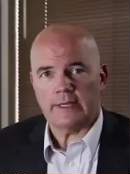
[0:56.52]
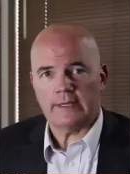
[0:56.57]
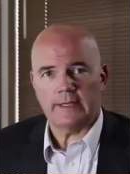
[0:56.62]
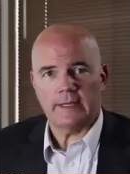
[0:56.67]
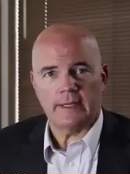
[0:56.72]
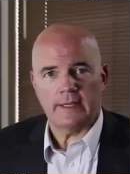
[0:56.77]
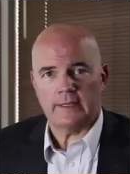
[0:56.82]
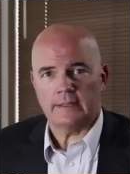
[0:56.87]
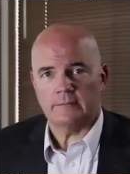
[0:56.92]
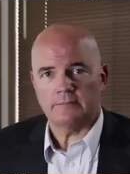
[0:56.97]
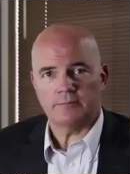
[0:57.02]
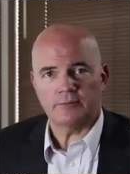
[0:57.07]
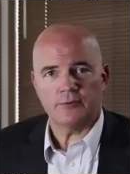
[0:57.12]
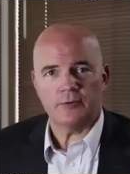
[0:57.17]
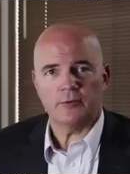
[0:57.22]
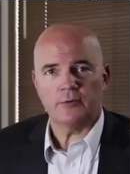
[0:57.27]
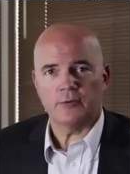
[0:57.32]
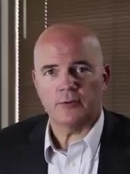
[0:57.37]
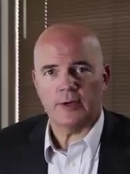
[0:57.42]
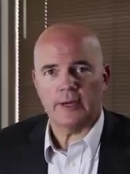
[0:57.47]
can
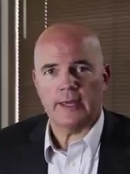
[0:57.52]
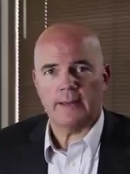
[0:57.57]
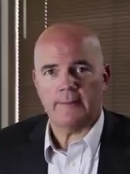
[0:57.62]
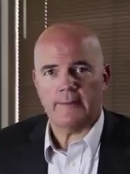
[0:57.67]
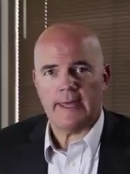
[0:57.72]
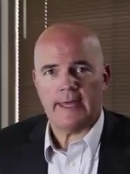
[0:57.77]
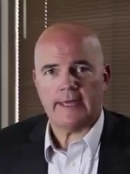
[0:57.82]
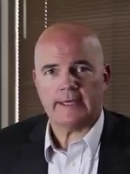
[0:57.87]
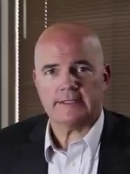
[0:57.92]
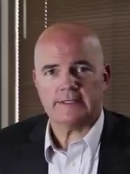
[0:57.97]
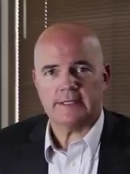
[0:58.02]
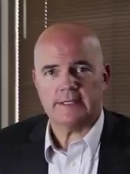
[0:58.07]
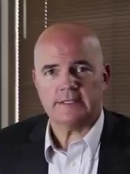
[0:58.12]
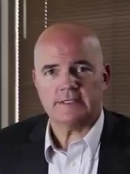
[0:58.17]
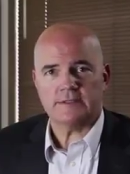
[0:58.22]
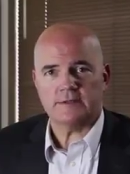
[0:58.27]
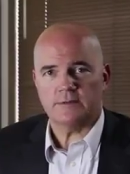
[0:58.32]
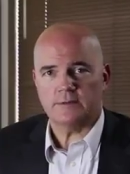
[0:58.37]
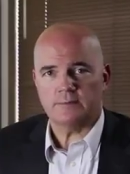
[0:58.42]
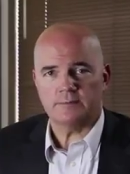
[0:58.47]
program
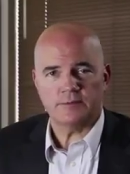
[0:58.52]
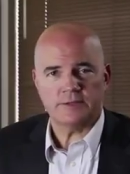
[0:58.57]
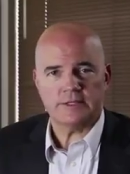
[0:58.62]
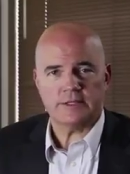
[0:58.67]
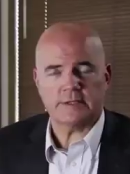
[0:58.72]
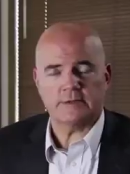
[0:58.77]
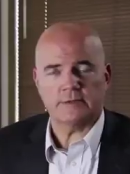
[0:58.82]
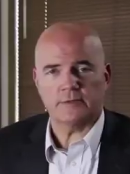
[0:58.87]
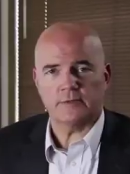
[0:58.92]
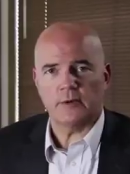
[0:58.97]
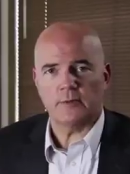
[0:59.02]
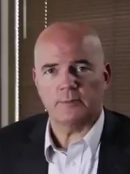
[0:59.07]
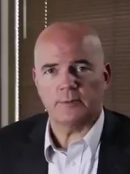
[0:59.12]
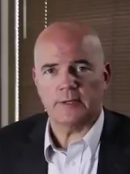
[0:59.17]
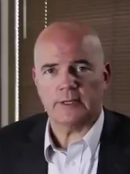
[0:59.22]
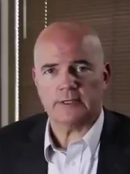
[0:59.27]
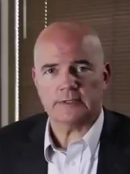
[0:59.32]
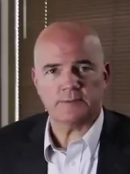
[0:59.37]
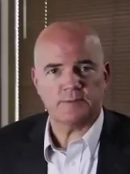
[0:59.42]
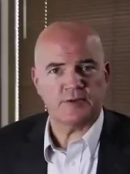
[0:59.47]
access to particular
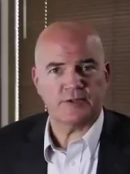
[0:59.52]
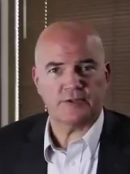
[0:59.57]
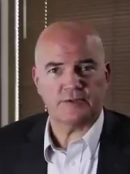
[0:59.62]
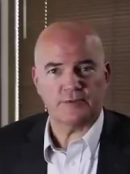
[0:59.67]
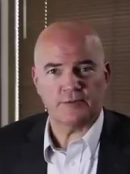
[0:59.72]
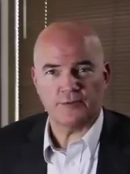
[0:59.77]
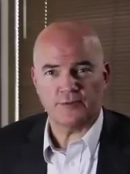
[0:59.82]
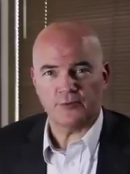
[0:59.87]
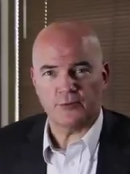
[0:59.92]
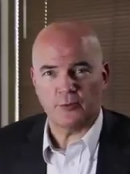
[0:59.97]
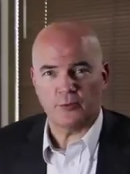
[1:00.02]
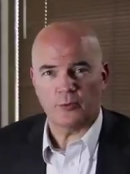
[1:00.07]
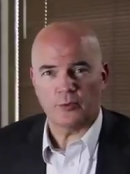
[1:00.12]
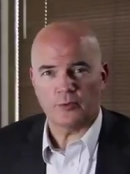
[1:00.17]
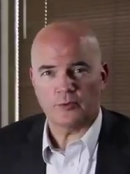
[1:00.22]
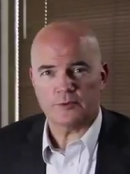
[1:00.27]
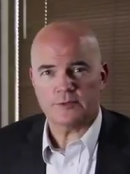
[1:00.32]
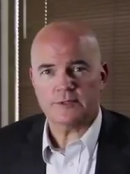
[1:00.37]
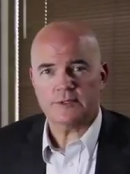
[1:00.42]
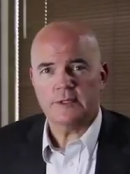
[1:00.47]
openings, particular
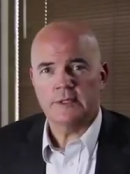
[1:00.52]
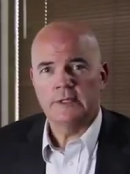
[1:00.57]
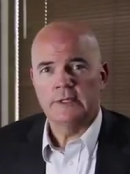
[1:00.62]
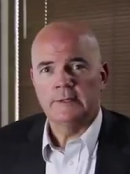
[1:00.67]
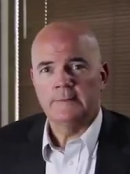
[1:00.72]
doors